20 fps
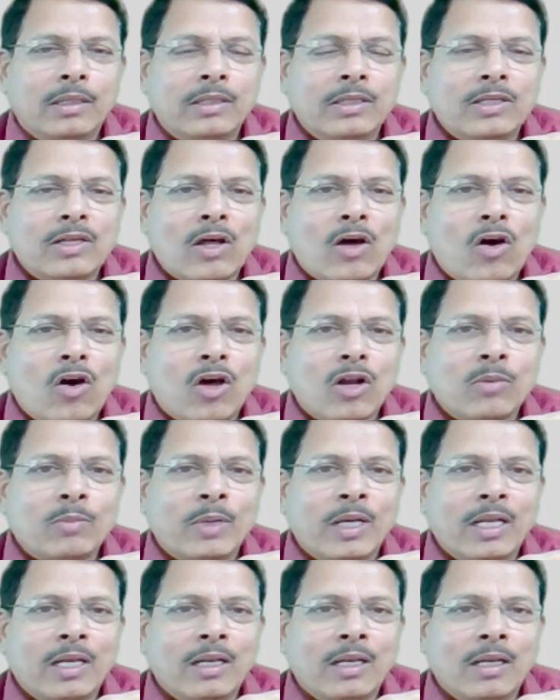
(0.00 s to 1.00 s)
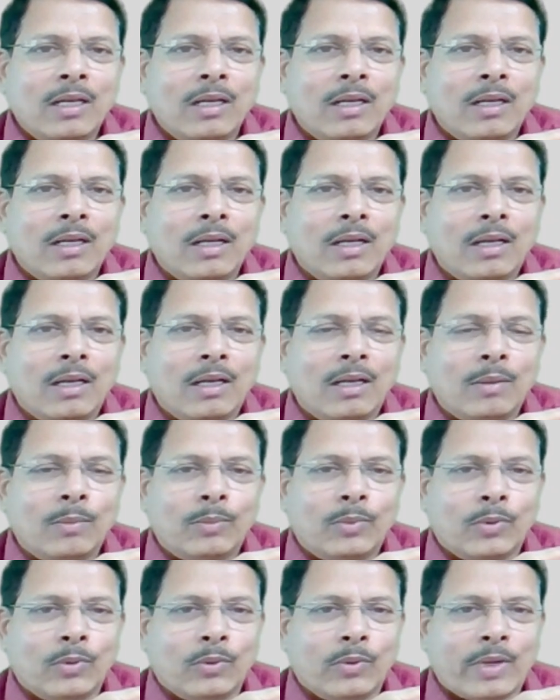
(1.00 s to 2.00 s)
normal
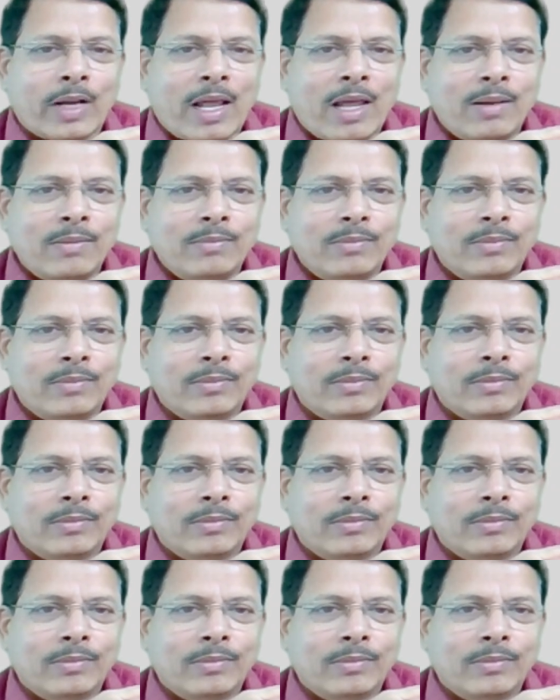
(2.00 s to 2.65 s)
program,